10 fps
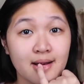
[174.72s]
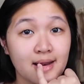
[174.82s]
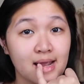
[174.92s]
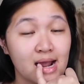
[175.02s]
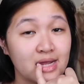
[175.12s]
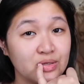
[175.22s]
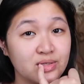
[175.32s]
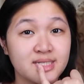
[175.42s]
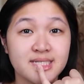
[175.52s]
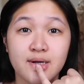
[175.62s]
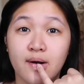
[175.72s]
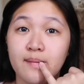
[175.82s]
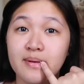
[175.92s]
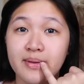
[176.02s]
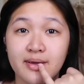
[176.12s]
Like I use this in
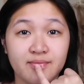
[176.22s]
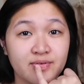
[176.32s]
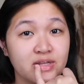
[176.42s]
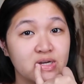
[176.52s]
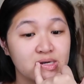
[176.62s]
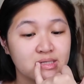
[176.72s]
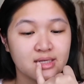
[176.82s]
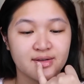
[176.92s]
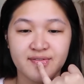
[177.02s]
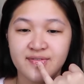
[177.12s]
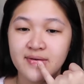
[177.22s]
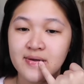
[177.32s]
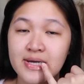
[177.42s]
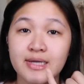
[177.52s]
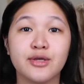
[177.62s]
all my makeup videos if
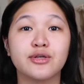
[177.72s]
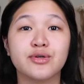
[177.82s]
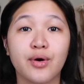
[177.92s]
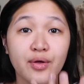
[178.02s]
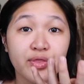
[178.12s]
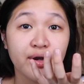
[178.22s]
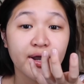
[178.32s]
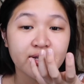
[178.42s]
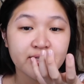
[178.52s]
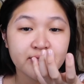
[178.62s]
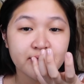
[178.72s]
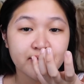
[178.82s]
you saw the rest.